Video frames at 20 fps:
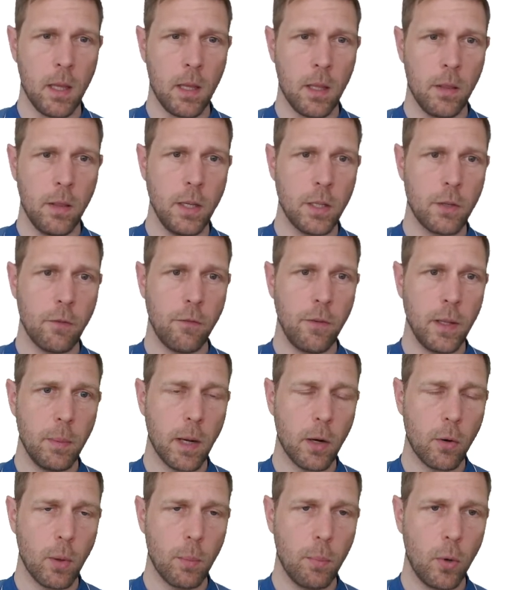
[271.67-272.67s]
This
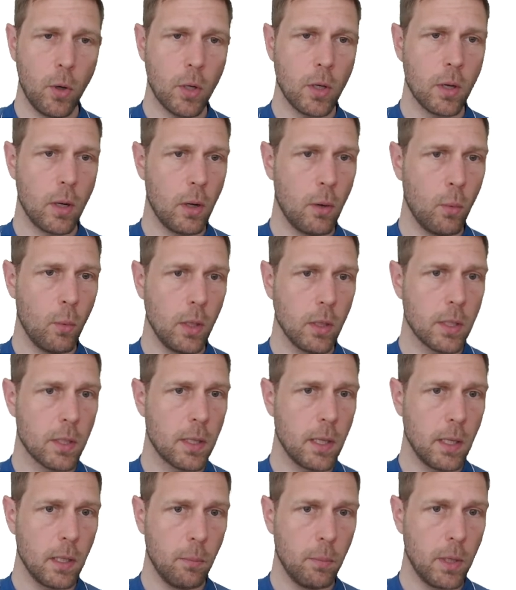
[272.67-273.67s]
feedback report will
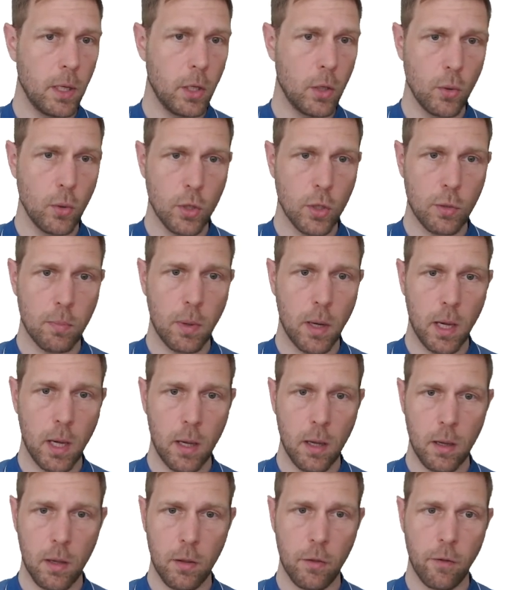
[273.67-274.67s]
still be used
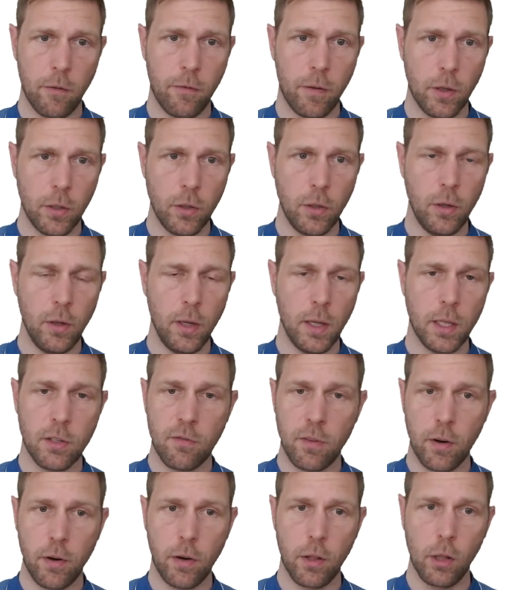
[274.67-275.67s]
by the funder. It's
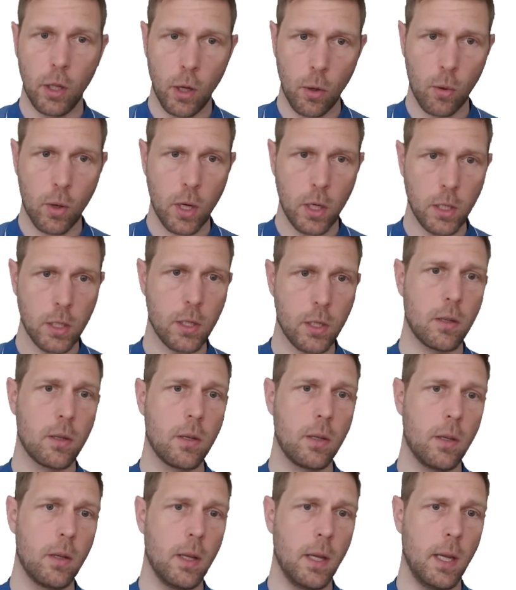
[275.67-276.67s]
very low
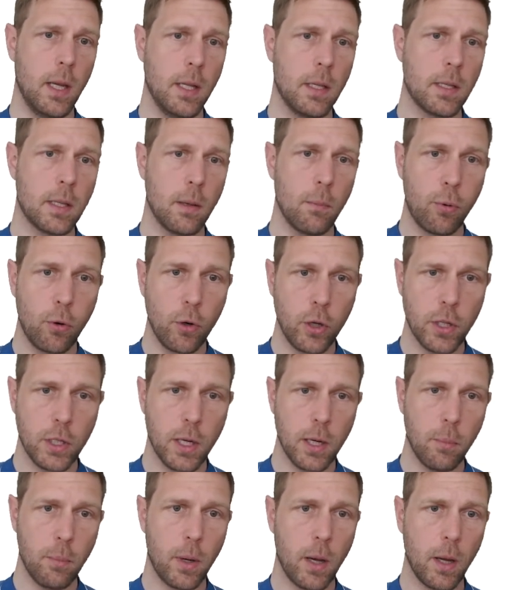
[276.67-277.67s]
cost. It's
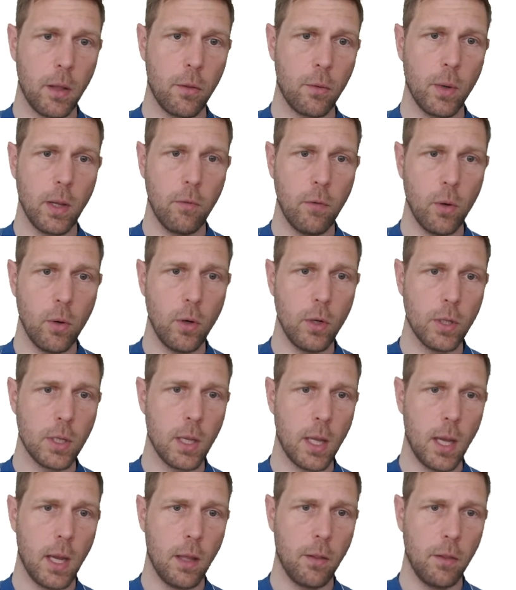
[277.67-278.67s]
appreciated by the
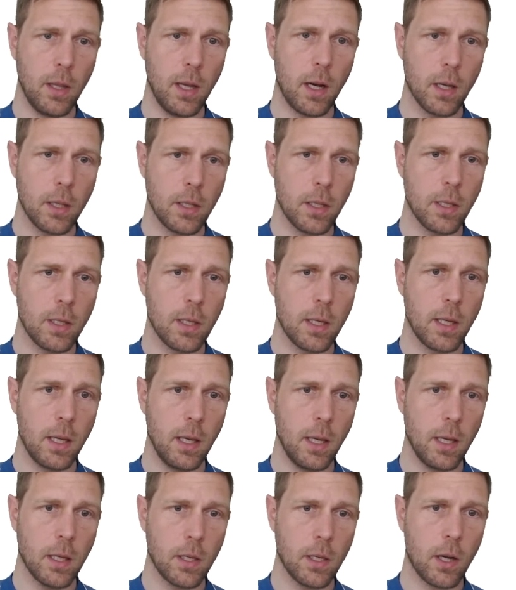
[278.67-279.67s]
reviewers, and the
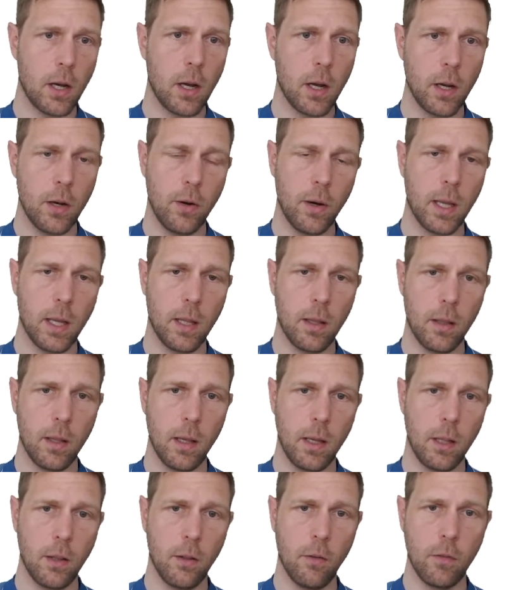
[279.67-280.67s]
ICC is higher in
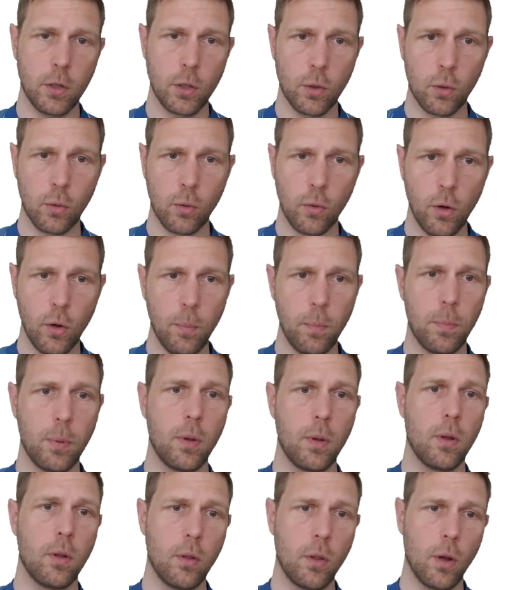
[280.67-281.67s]
the individual group,
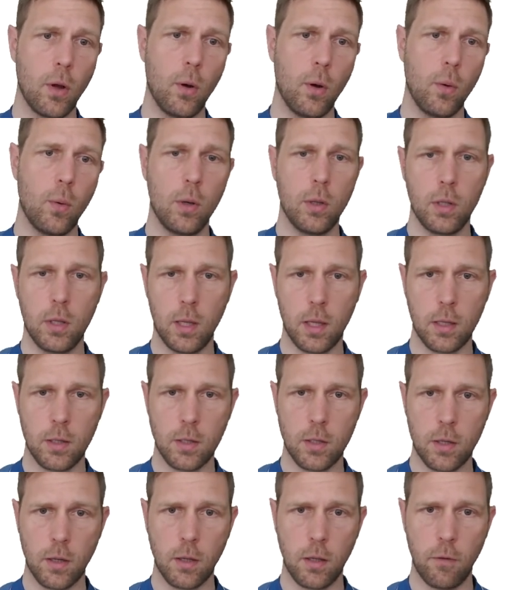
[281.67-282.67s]
though
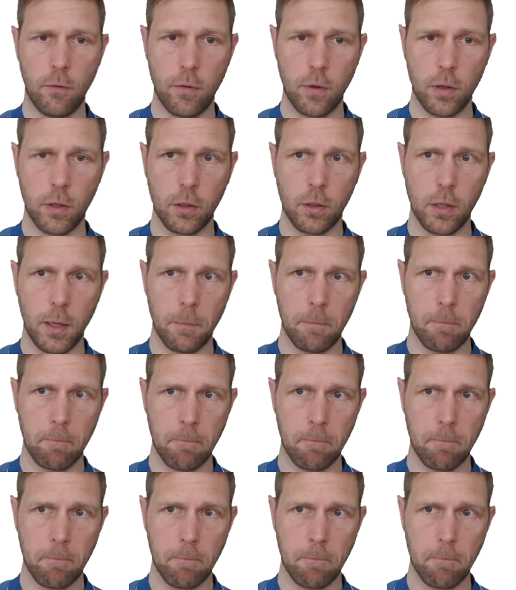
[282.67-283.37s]
not significantly.